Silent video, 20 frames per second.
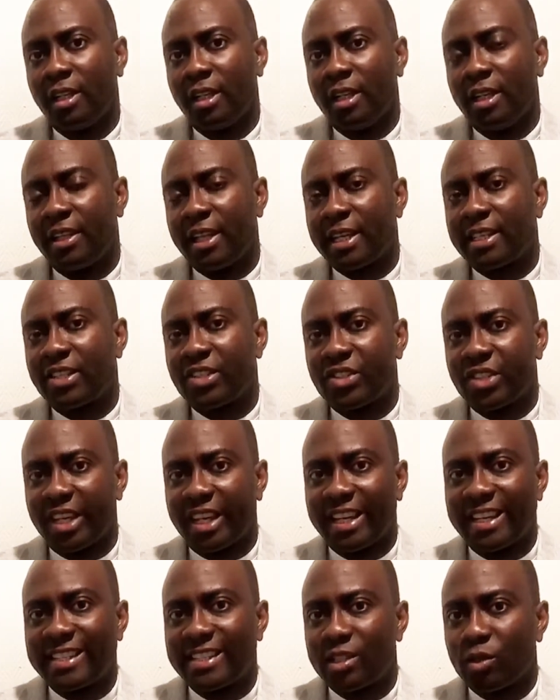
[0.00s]
In that
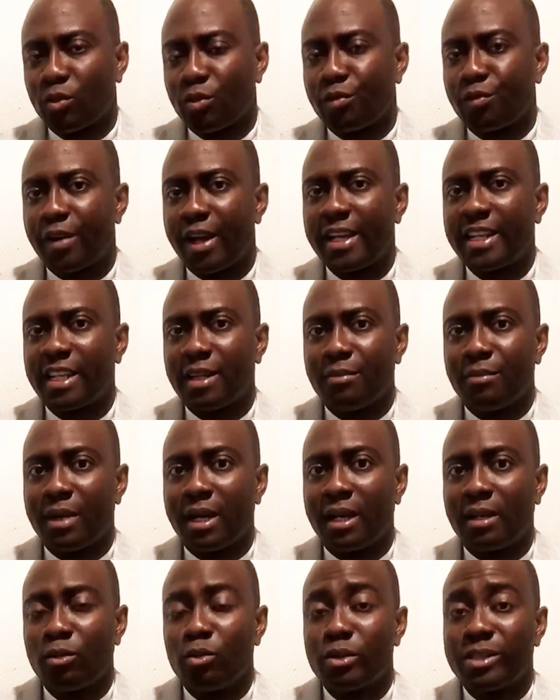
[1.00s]
text, we find a
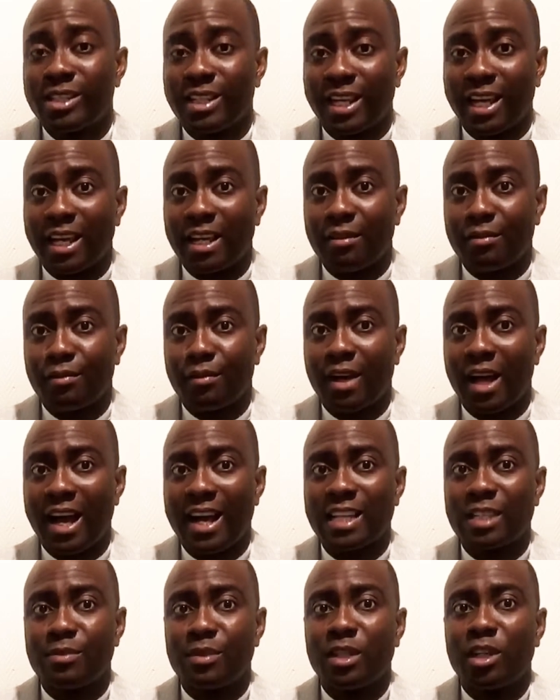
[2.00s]
man whose life
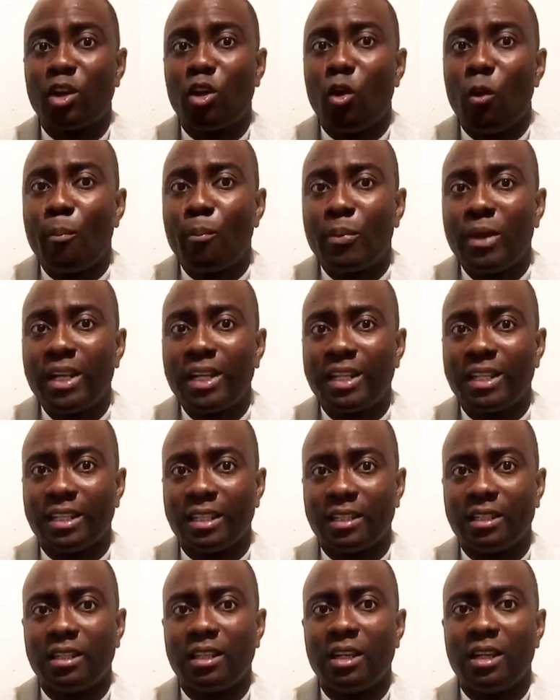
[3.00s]
has been
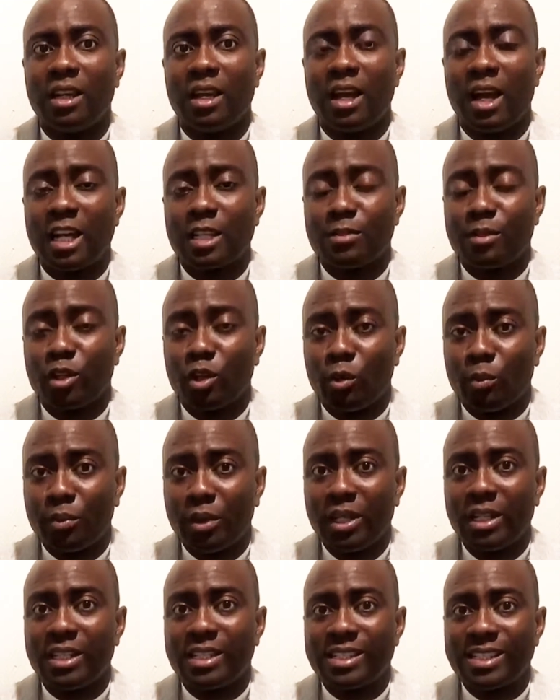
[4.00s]
completely
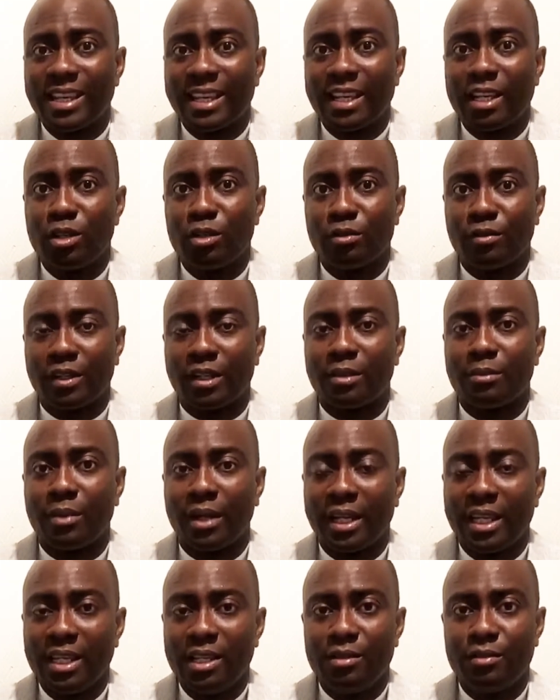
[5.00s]
taken over
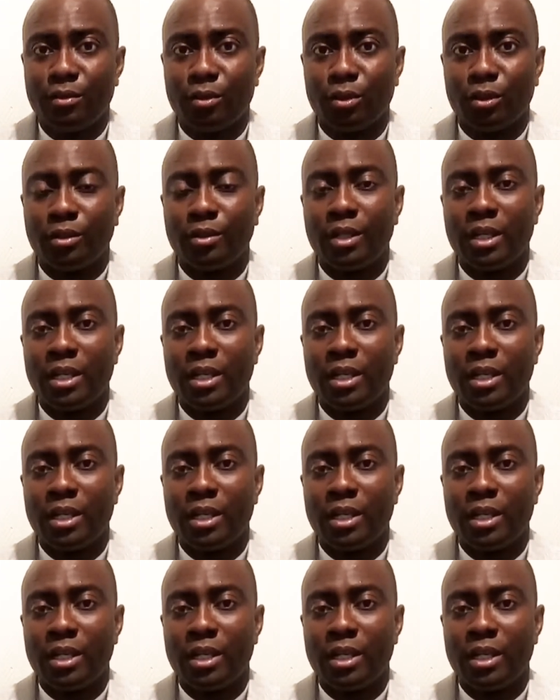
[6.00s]
by evil.